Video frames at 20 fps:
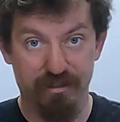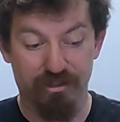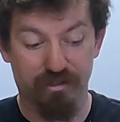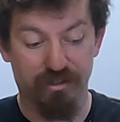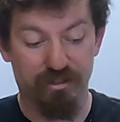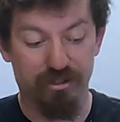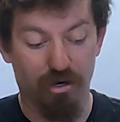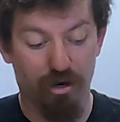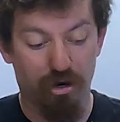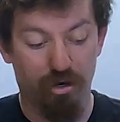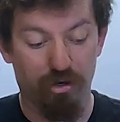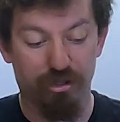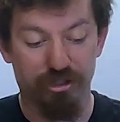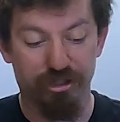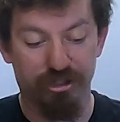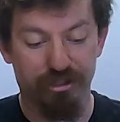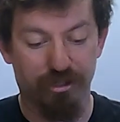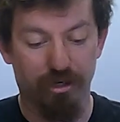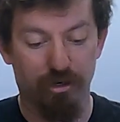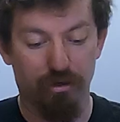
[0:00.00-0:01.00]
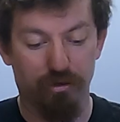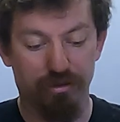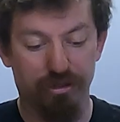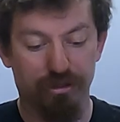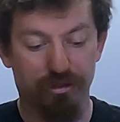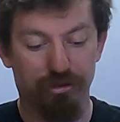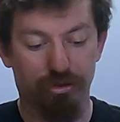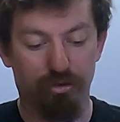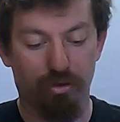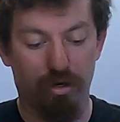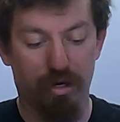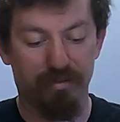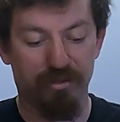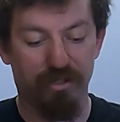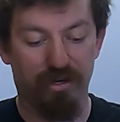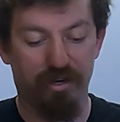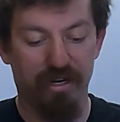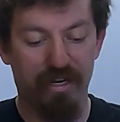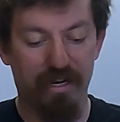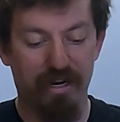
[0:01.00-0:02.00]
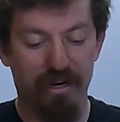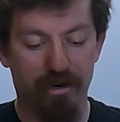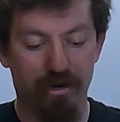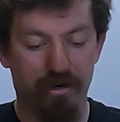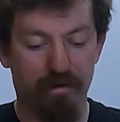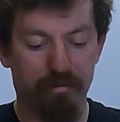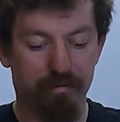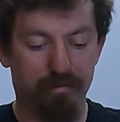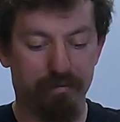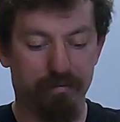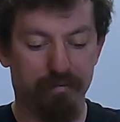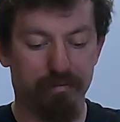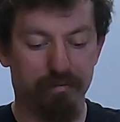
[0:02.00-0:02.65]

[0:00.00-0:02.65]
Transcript: So this collar just drops on here.